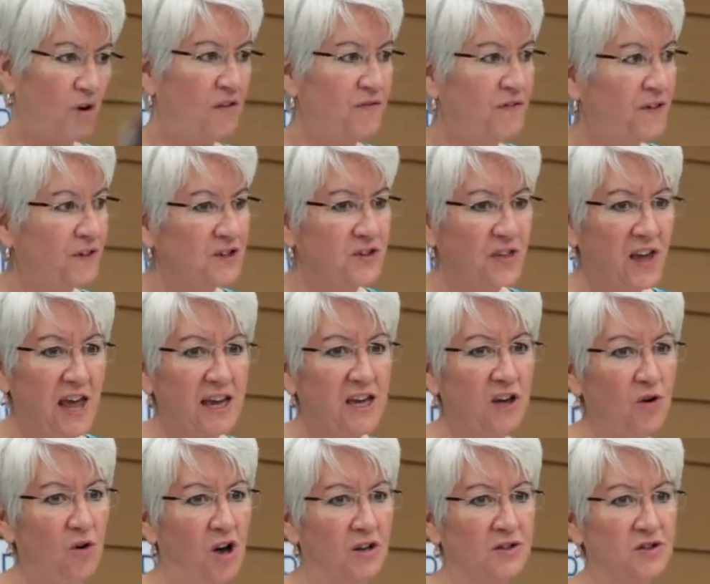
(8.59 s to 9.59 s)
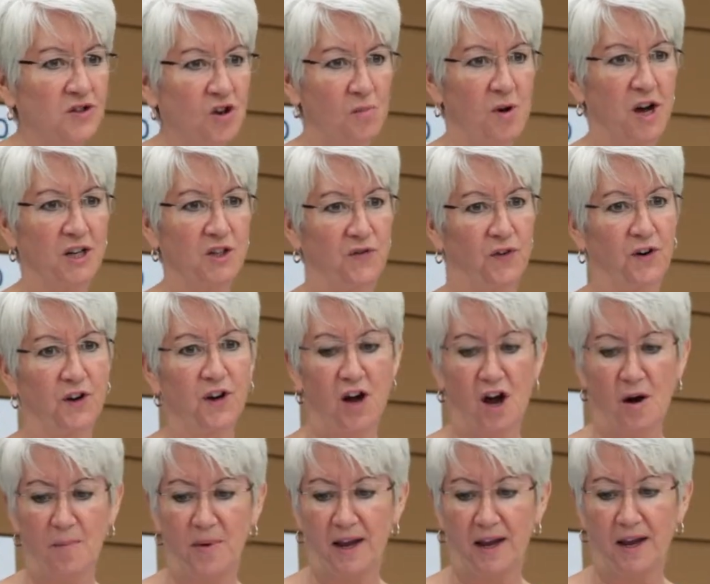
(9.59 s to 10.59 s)
Well, first, thank you all so much for
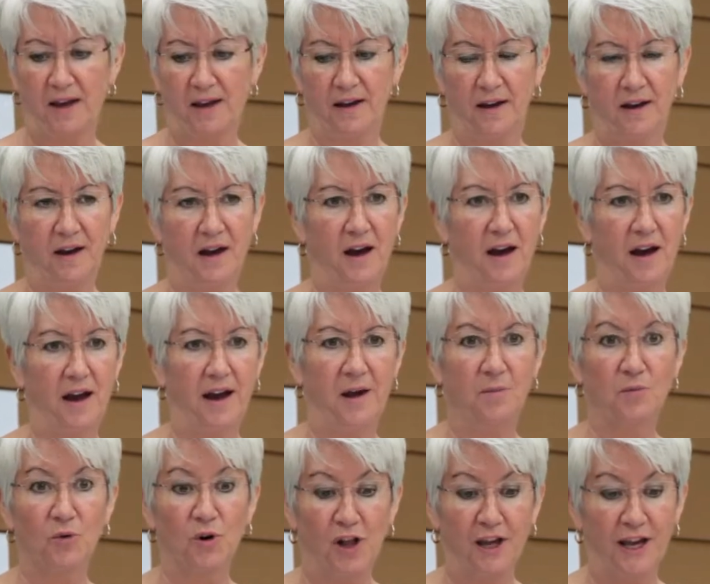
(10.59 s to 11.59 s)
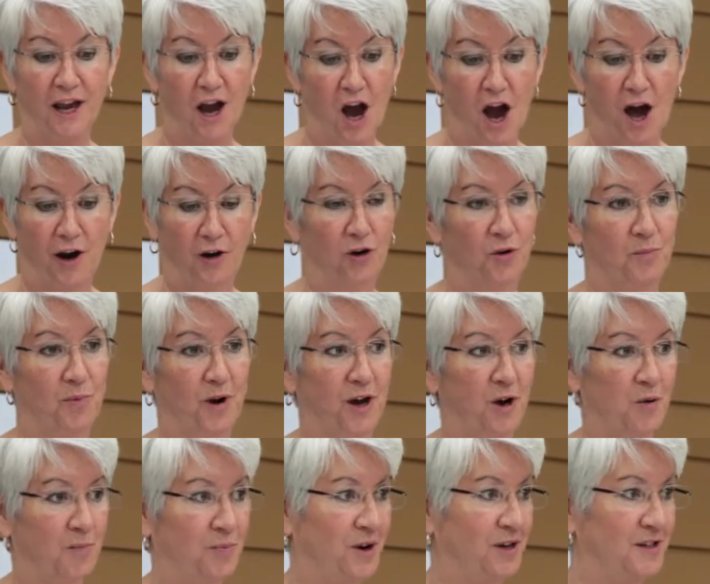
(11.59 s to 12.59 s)
coming. I am really honored
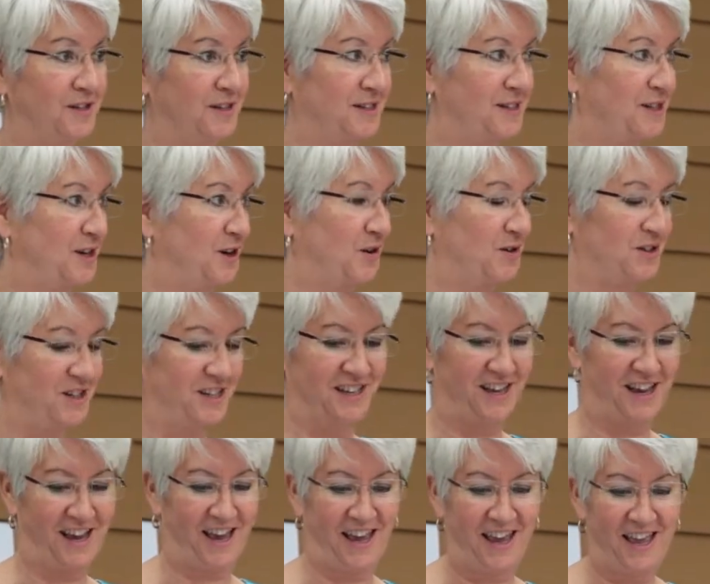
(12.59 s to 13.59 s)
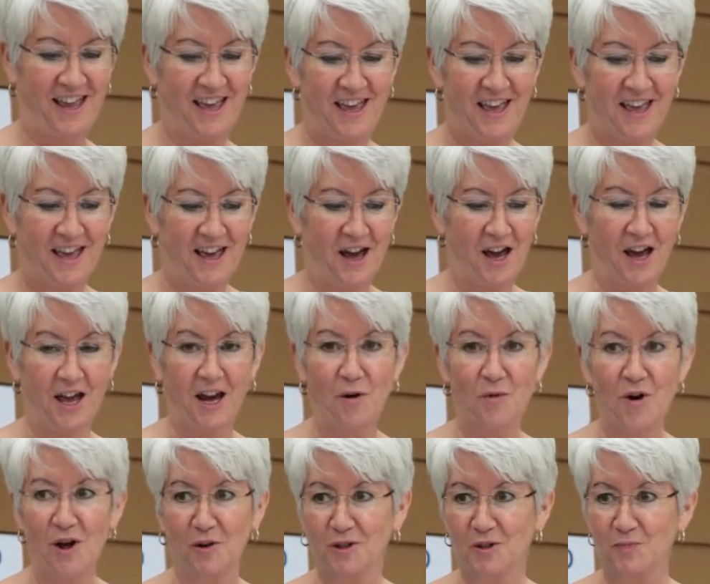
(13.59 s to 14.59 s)
by your presence here today. And
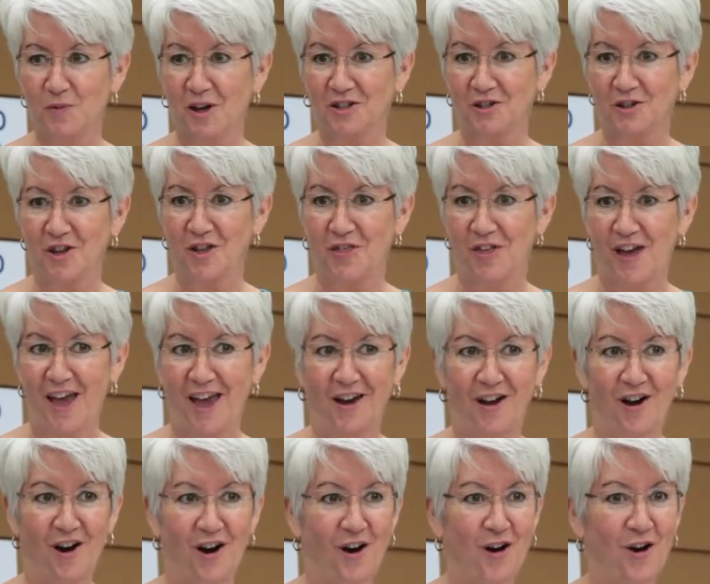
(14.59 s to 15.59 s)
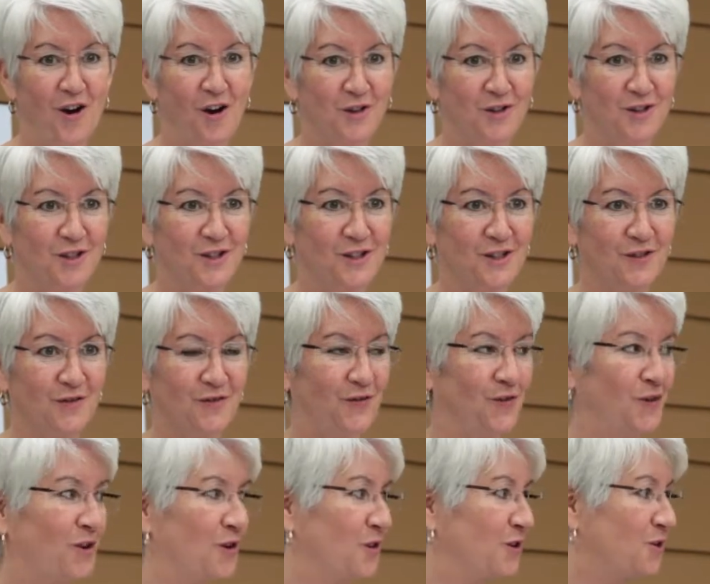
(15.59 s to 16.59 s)
I want to especially thank our hosts
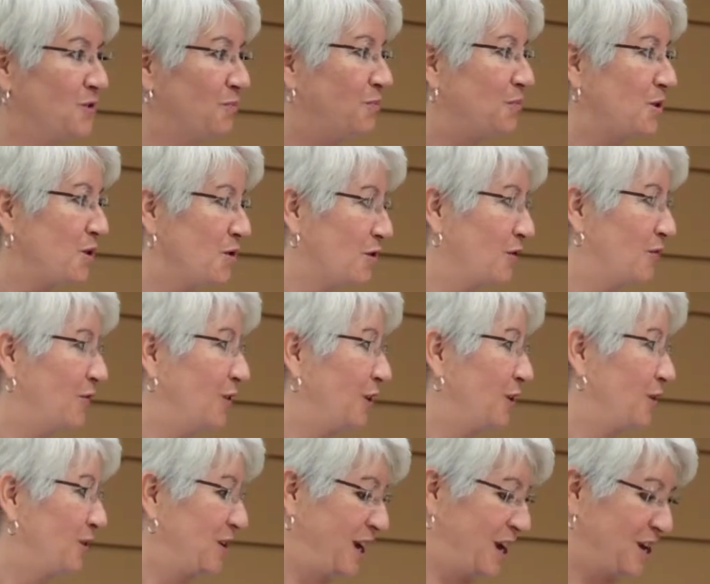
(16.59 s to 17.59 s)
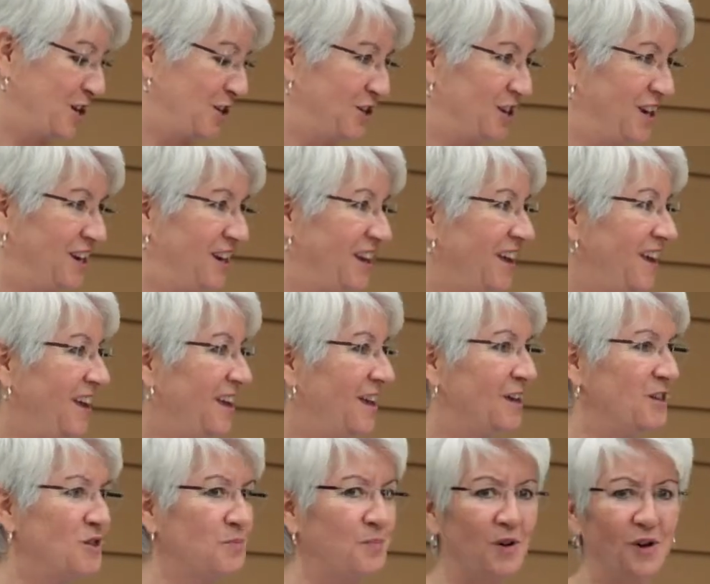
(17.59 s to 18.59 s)
for this beautiful location.
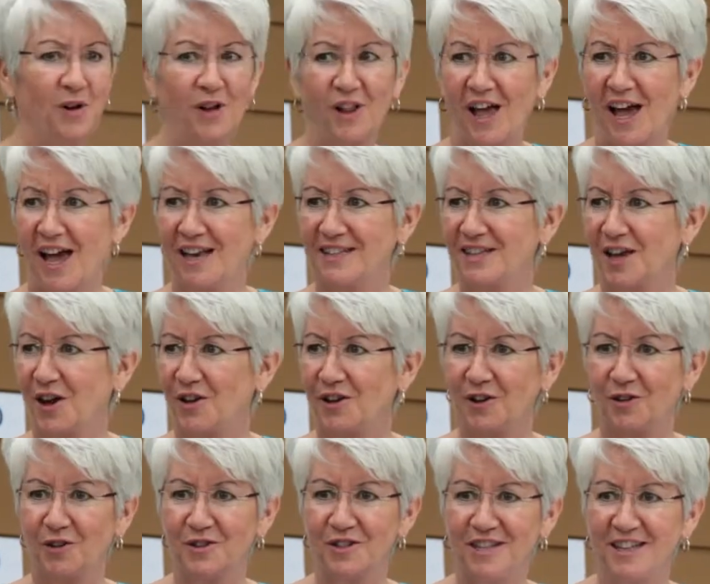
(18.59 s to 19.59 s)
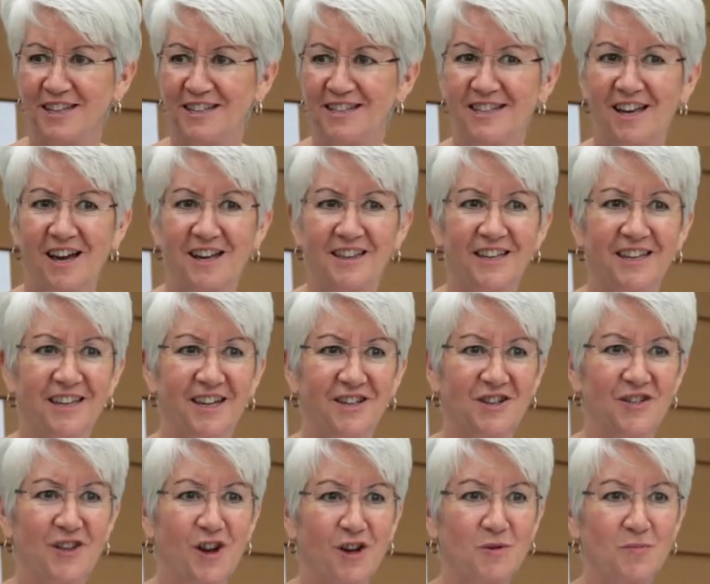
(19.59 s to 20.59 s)
Is Bill Glass out here? Is he inside in the
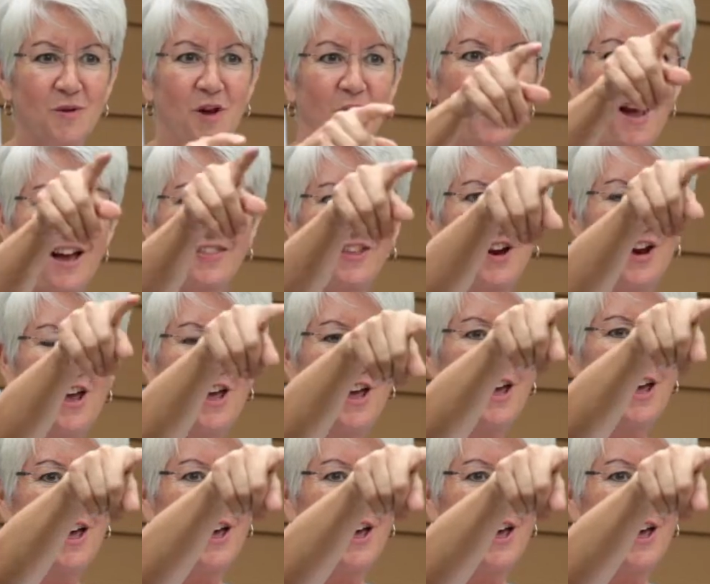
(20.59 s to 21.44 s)
kitchen? There's Bill back there.